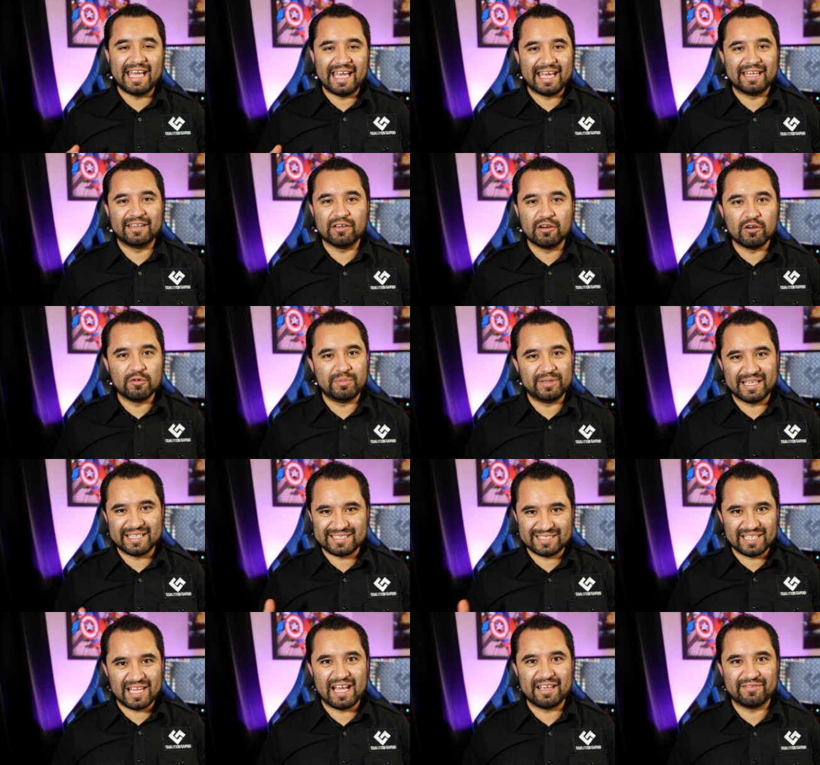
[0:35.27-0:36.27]
and
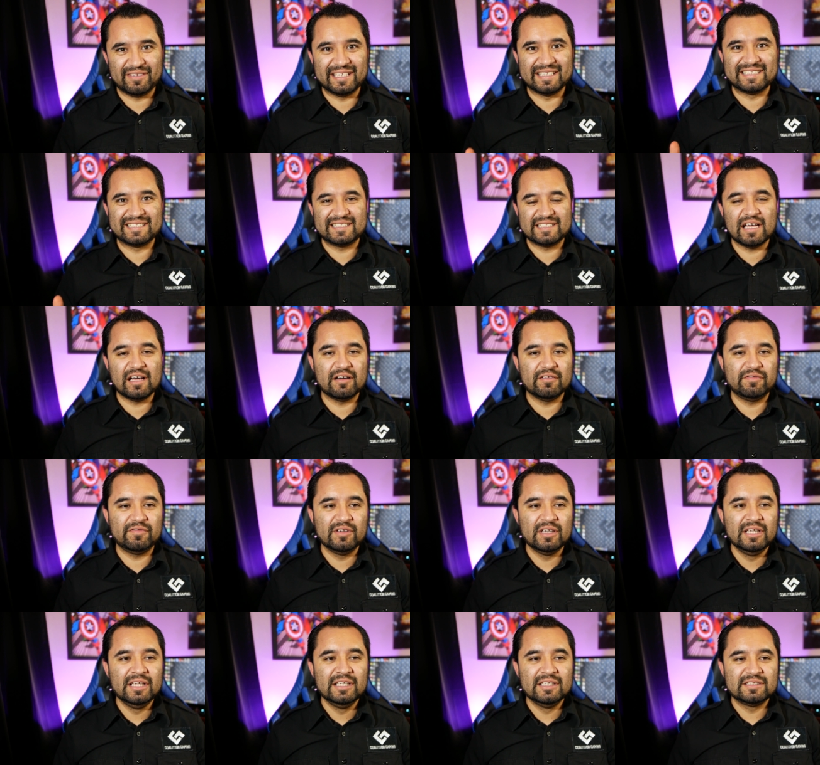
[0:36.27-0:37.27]
OBS Live itself,
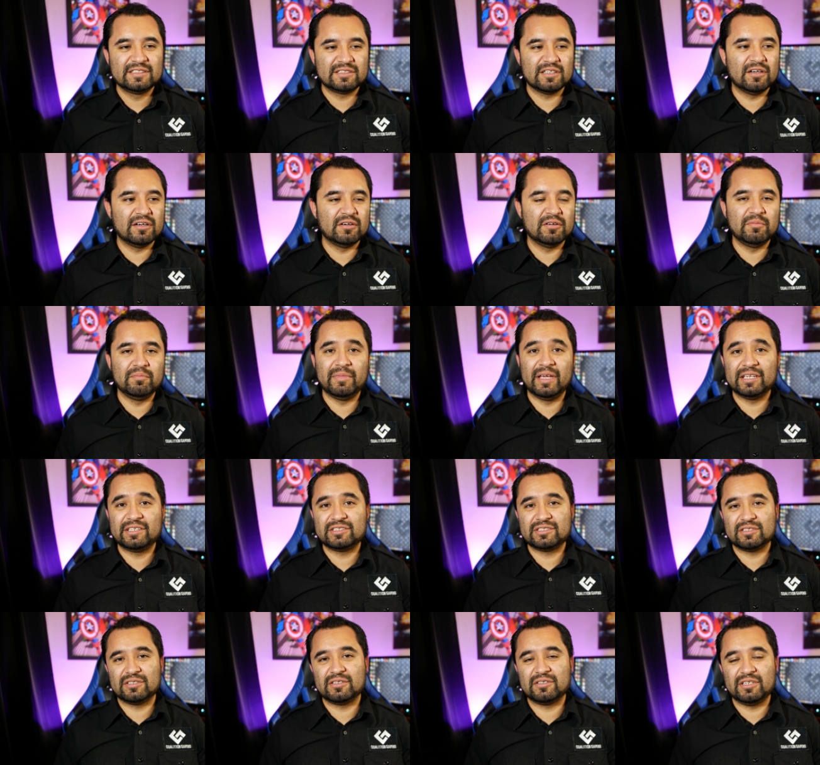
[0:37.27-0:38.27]
so make
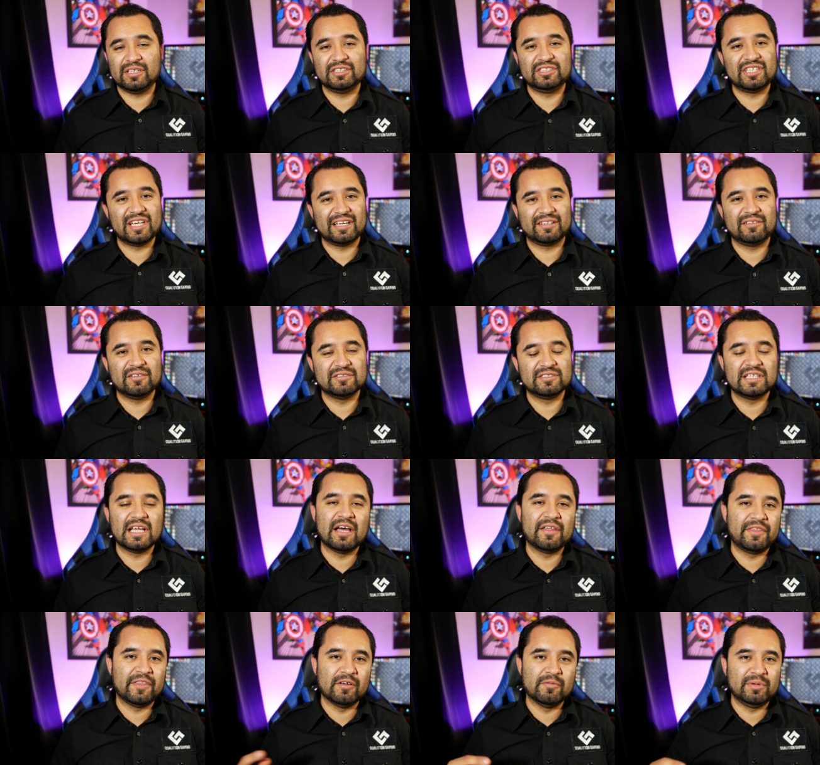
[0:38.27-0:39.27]
sure you check those
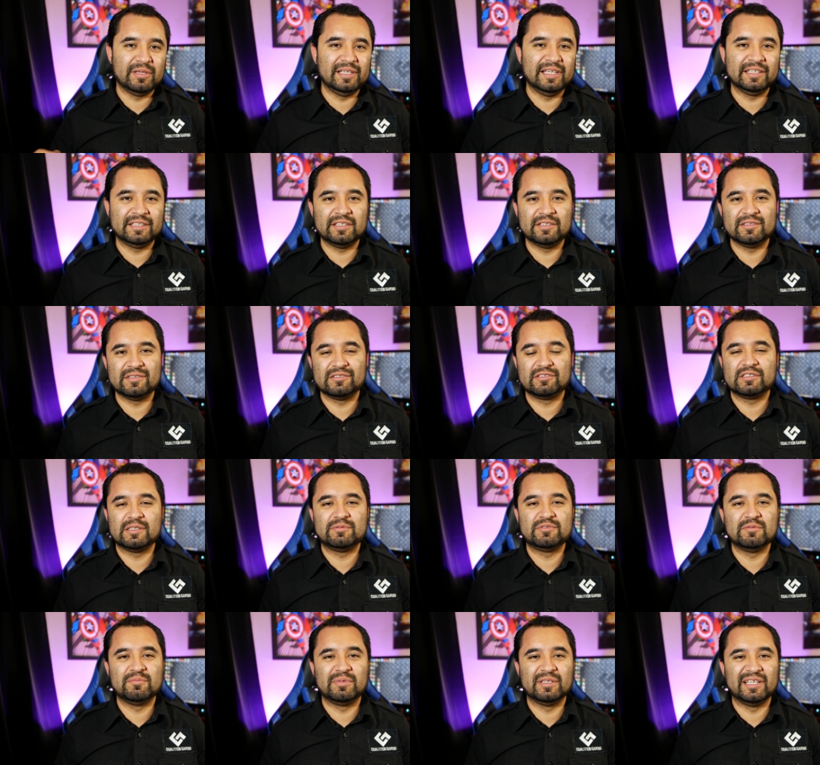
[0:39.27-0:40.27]
out. They'll be linked in the
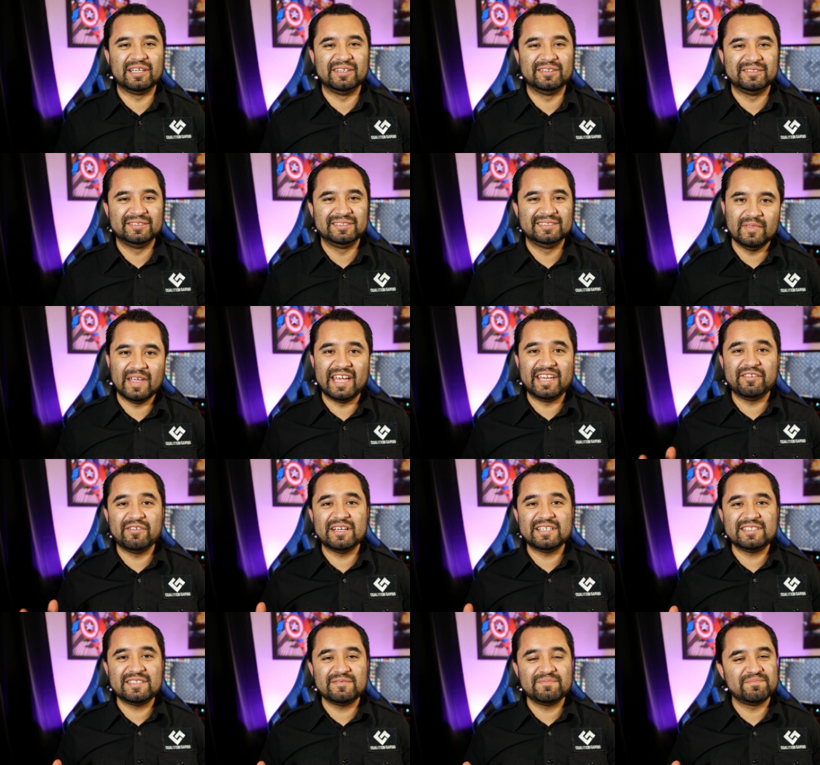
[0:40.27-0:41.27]
description below.
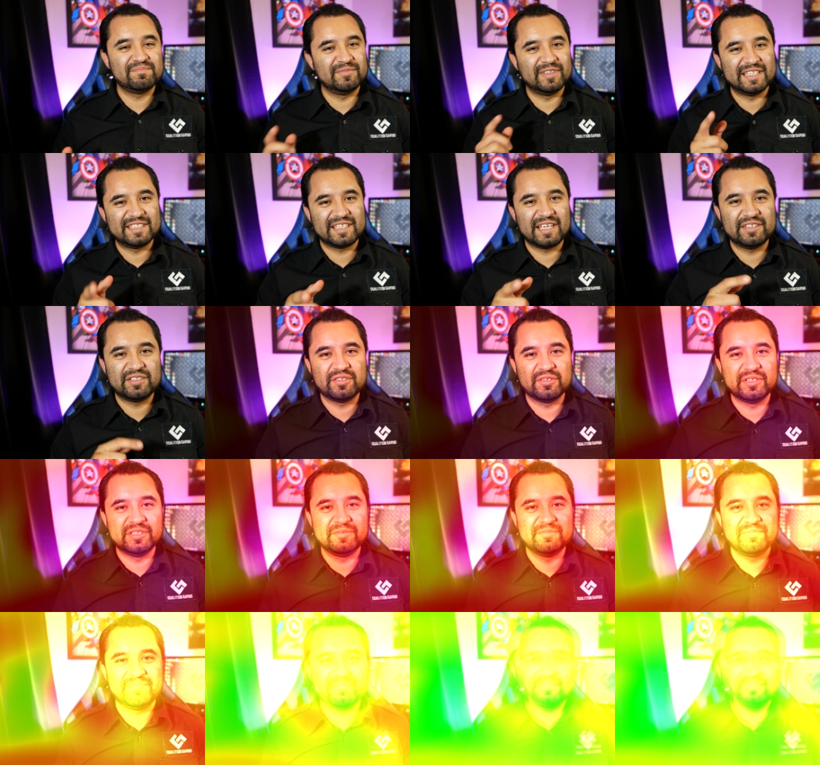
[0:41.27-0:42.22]
Anyways, let's get to it.